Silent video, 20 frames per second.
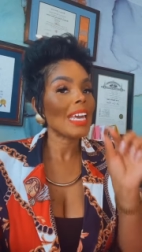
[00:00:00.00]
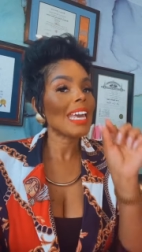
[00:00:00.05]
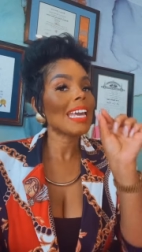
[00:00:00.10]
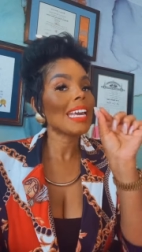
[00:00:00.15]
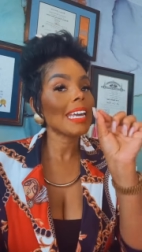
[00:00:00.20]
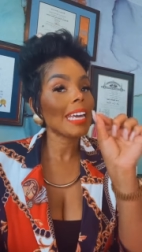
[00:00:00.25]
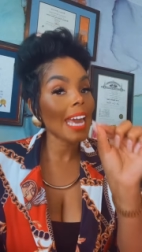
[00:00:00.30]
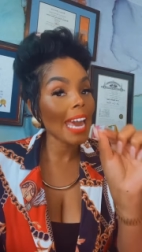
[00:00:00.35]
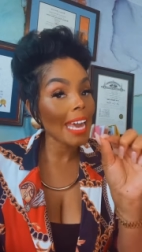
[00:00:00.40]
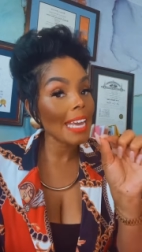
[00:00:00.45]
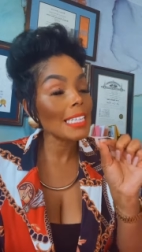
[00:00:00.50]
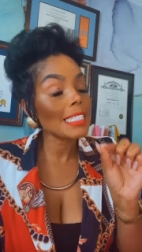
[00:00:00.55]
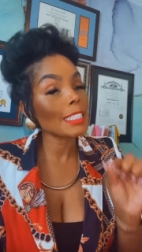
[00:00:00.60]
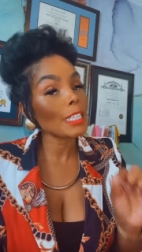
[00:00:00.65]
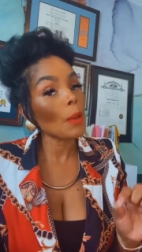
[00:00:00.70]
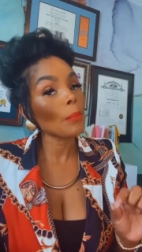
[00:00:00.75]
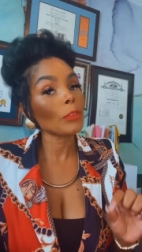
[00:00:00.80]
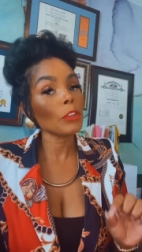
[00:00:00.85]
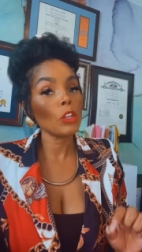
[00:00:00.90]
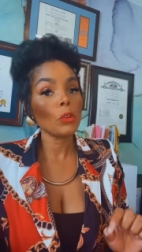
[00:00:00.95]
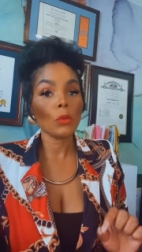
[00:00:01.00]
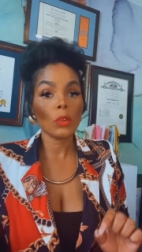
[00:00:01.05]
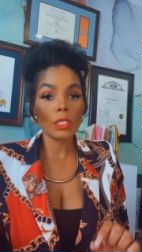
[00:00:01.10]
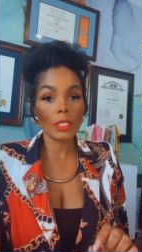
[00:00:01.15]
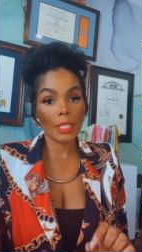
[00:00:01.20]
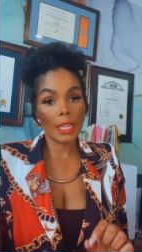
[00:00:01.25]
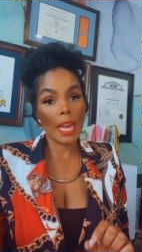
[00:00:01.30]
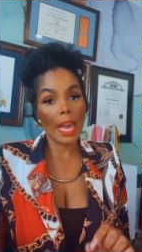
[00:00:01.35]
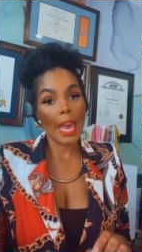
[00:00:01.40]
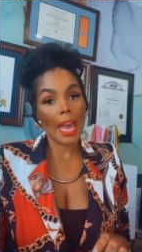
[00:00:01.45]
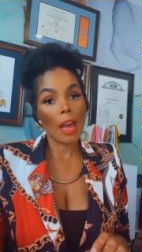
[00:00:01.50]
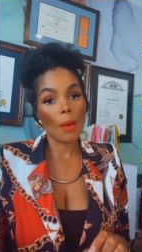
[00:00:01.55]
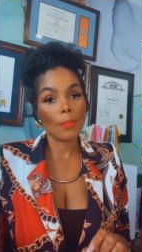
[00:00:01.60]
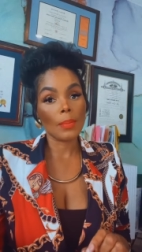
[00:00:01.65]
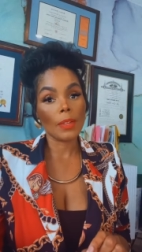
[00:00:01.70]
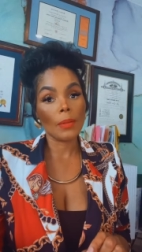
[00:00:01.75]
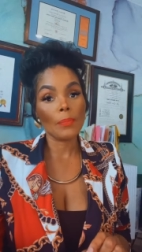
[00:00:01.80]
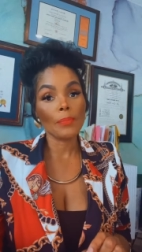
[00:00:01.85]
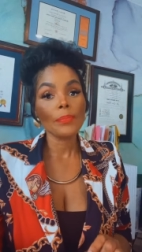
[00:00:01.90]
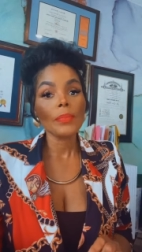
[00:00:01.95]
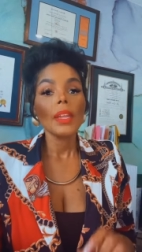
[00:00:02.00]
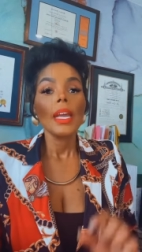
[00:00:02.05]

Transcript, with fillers: In case something were to happen,